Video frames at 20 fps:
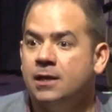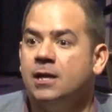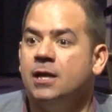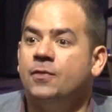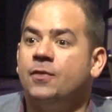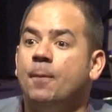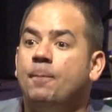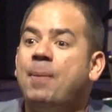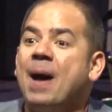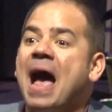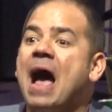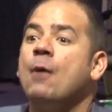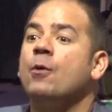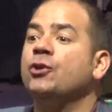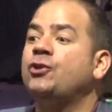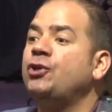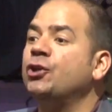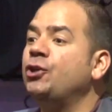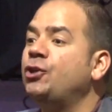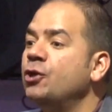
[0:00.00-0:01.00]
The power
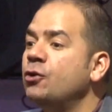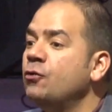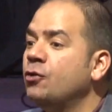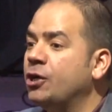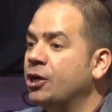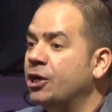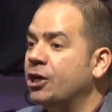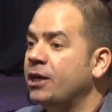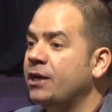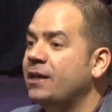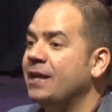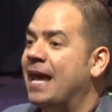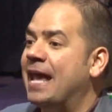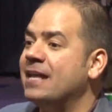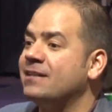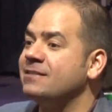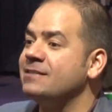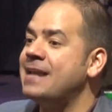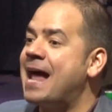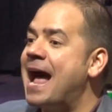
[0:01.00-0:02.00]
to do good
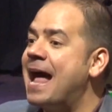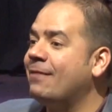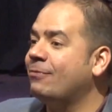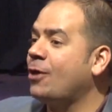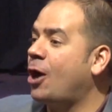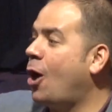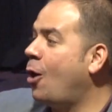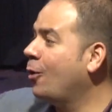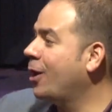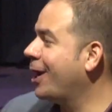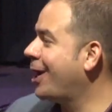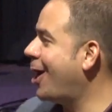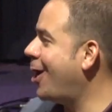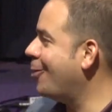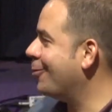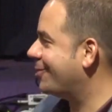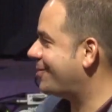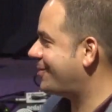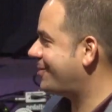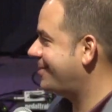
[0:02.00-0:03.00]
is not the Holy
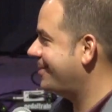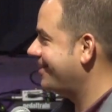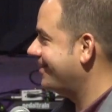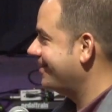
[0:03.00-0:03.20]
Ghost.